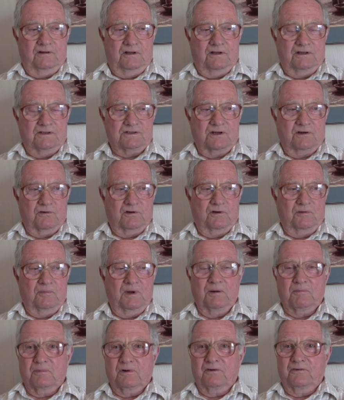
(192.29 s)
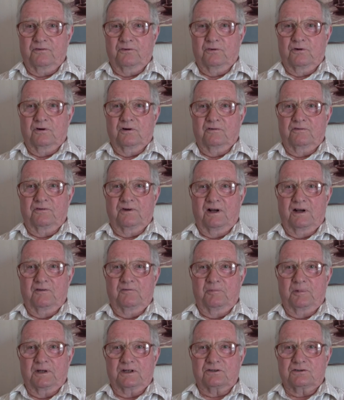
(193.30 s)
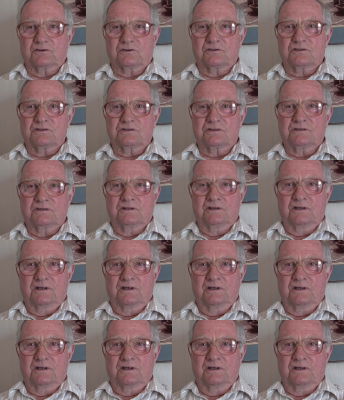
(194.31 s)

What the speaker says: as I remember, 4 or 5 pictures,